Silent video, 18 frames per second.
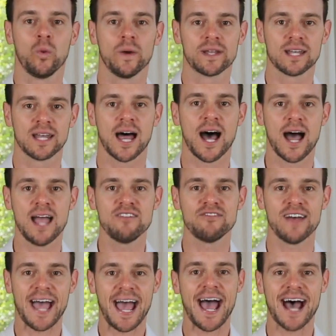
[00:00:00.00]
with
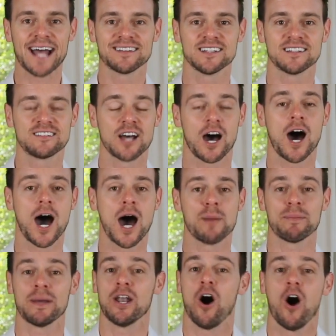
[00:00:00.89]
life at the
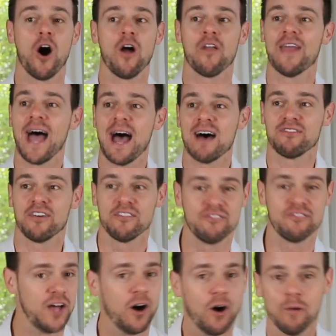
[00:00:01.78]
top and all that
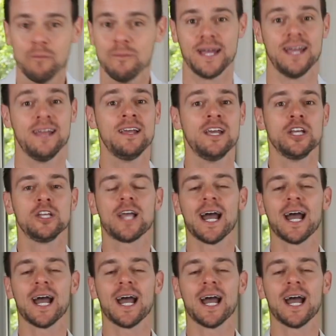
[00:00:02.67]
fulfillment.